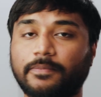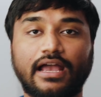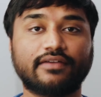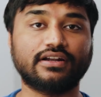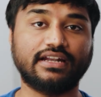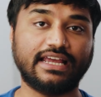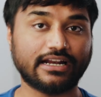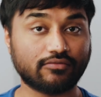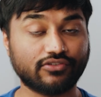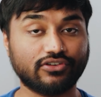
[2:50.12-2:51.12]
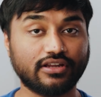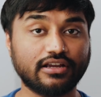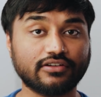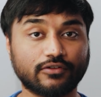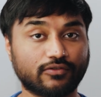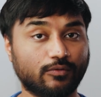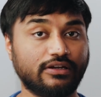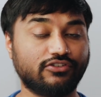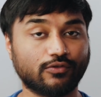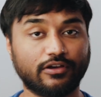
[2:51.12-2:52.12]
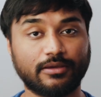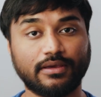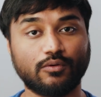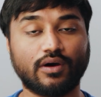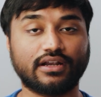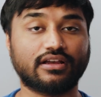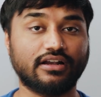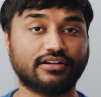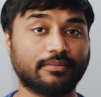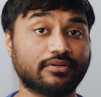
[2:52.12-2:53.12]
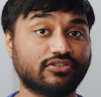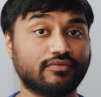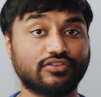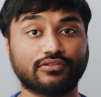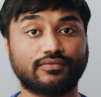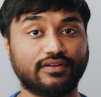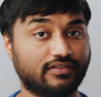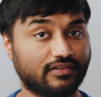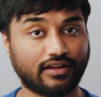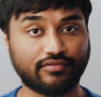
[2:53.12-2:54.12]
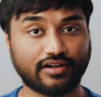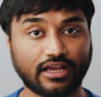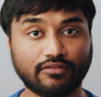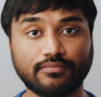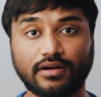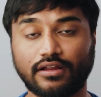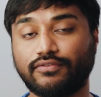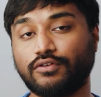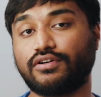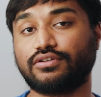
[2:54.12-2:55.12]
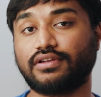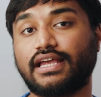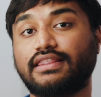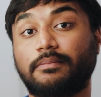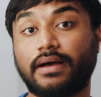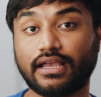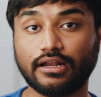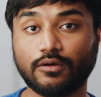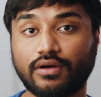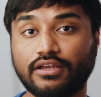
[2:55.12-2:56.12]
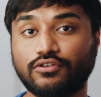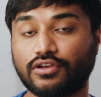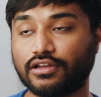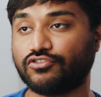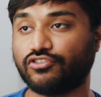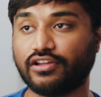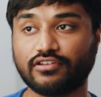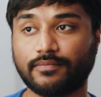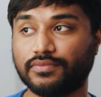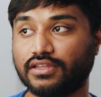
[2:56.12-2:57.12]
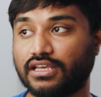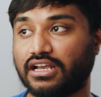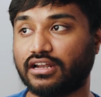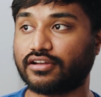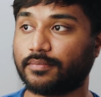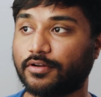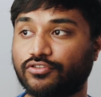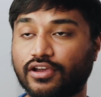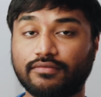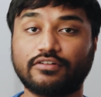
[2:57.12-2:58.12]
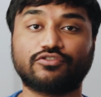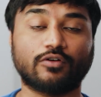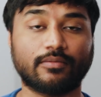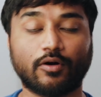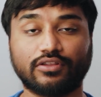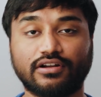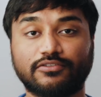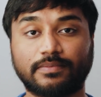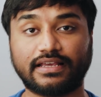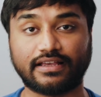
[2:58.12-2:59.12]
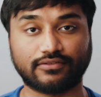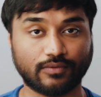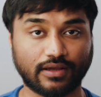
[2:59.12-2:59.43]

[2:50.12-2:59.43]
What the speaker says: I have the daylight version here, so it's only showing me one color temperature, which is 5600 Kelvin. But if you were to get the bicolor one, you can change up the color temperature and it would show up on the display as